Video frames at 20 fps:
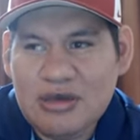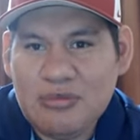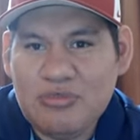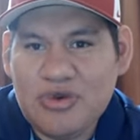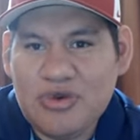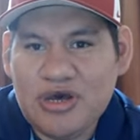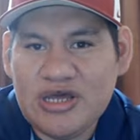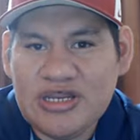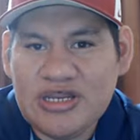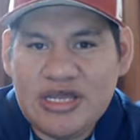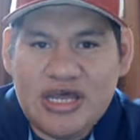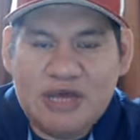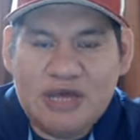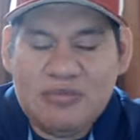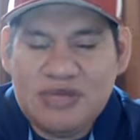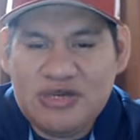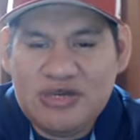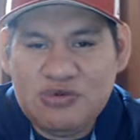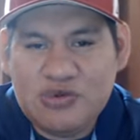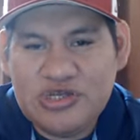But I
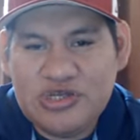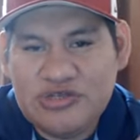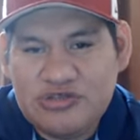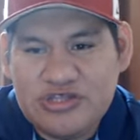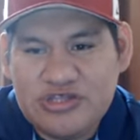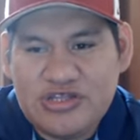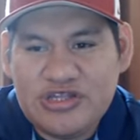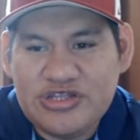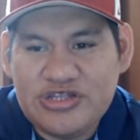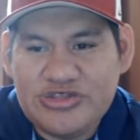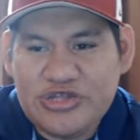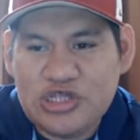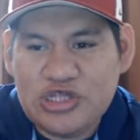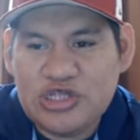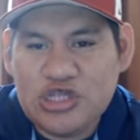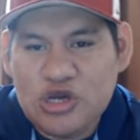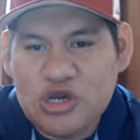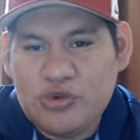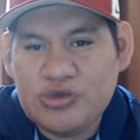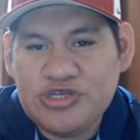mean, when the
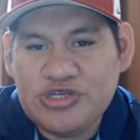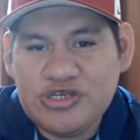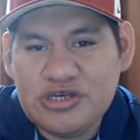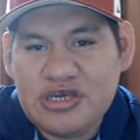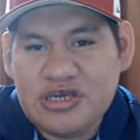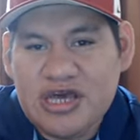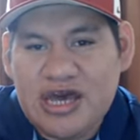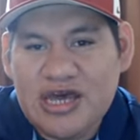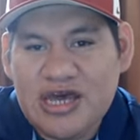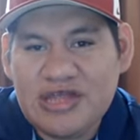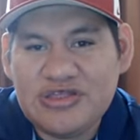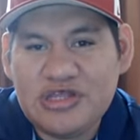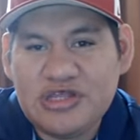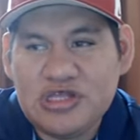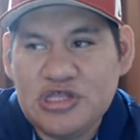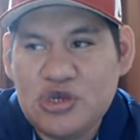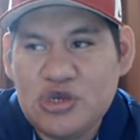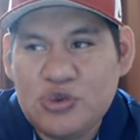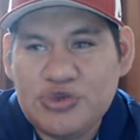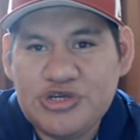lower you got, the
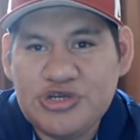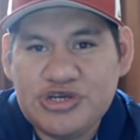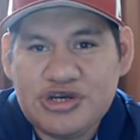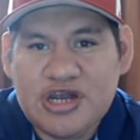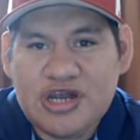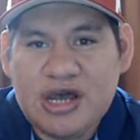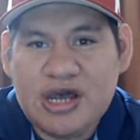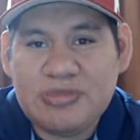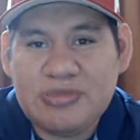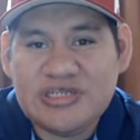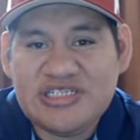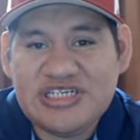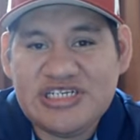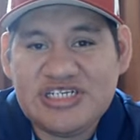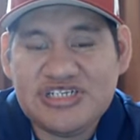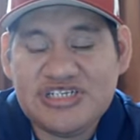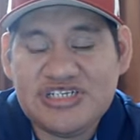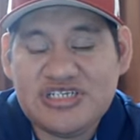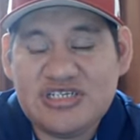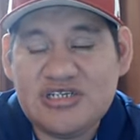lower your
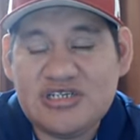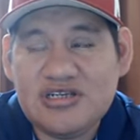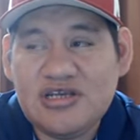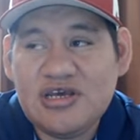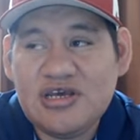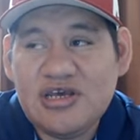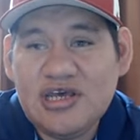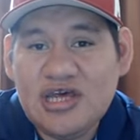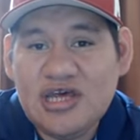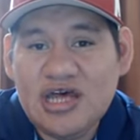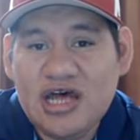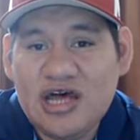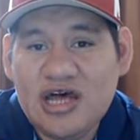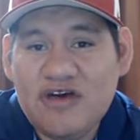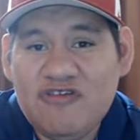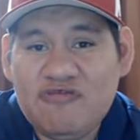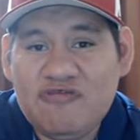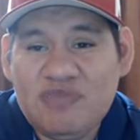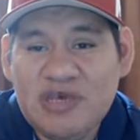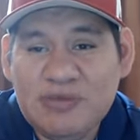competition
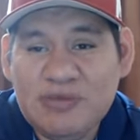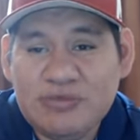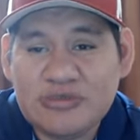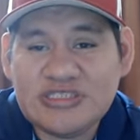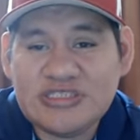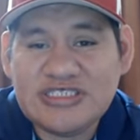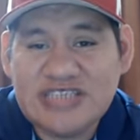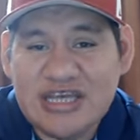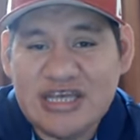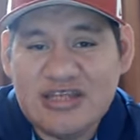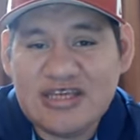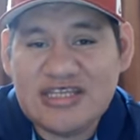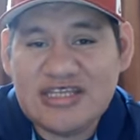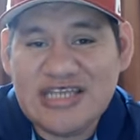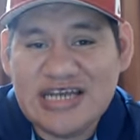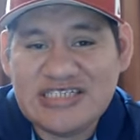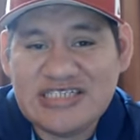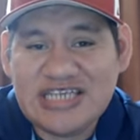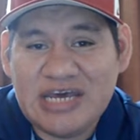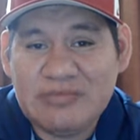of people selling
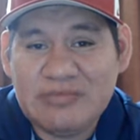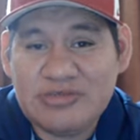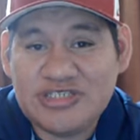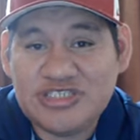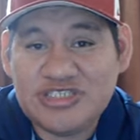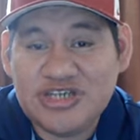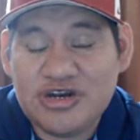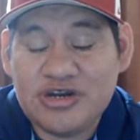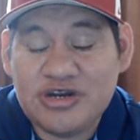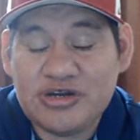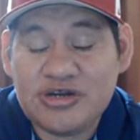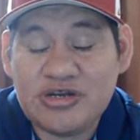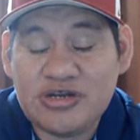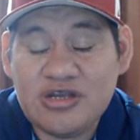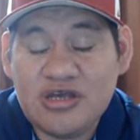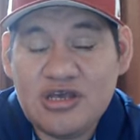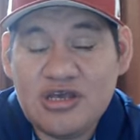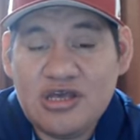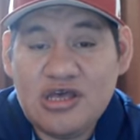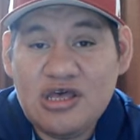that type of shirt,
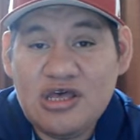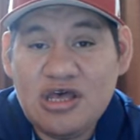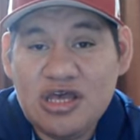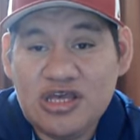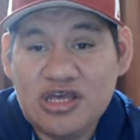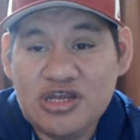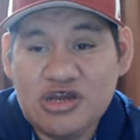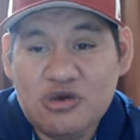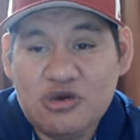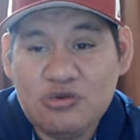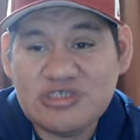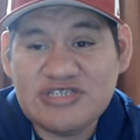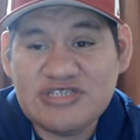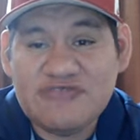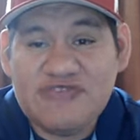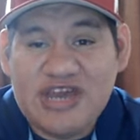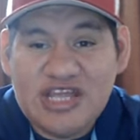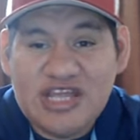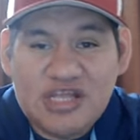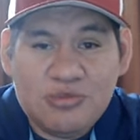was
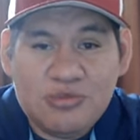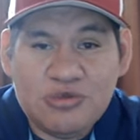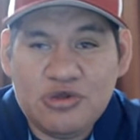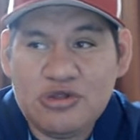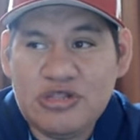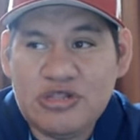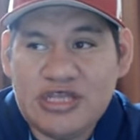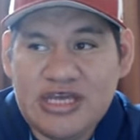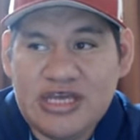available.